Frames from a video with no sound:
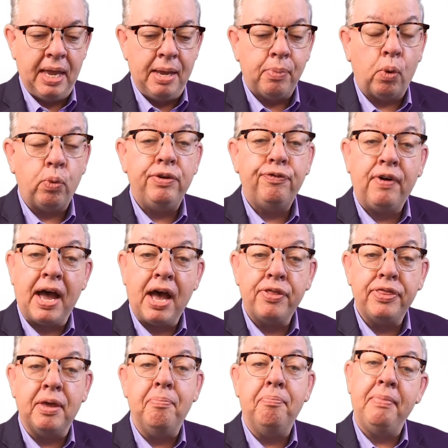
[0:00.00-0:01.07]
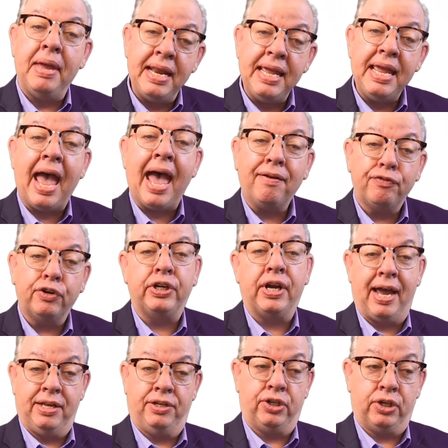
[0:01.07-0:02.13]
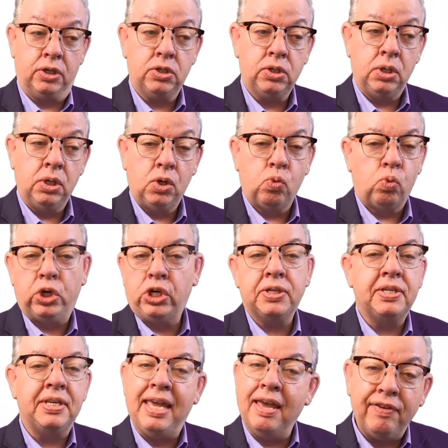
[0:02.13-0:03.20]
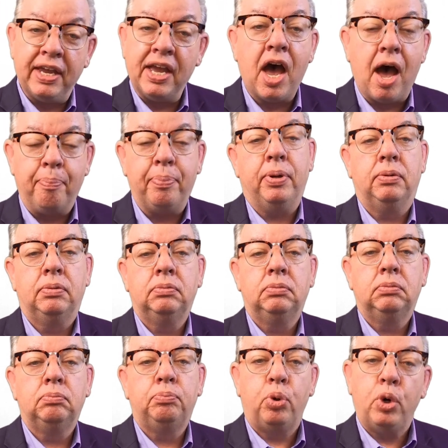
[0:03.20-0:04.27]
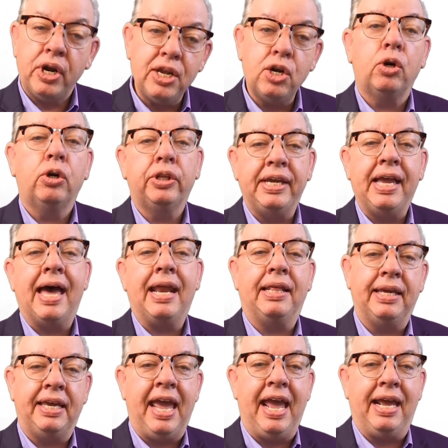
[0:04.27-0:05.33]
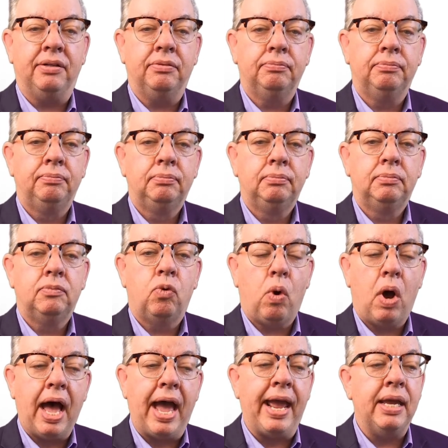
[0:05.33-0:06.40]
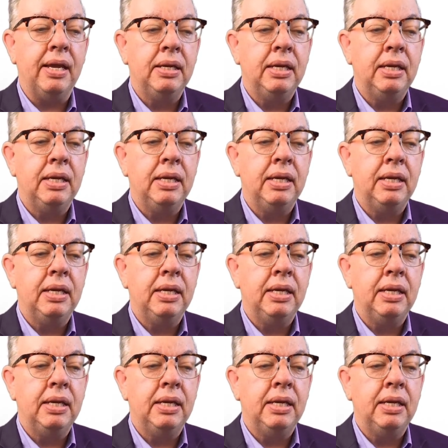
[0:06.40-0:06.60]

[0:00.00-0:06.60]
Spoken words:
But we found that many advertisers were just giving up pretty early out of the gate. Why?